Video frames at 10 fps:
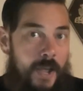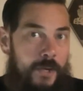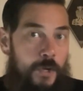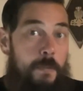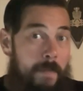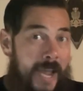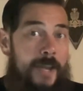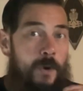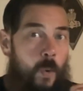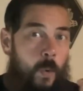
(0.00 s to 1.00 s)
could
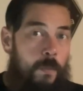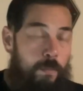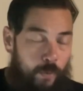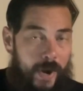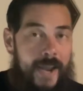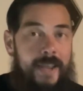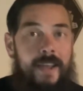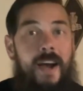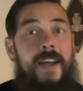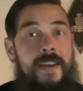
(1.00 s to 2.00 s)
make or break
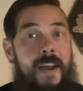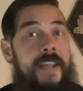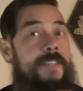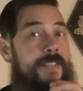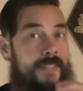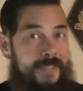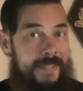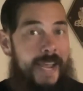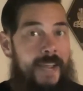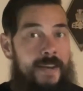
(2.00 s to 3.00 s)
a knight's
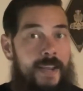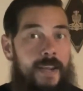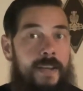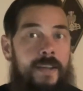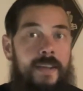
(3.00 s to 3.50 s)
standing,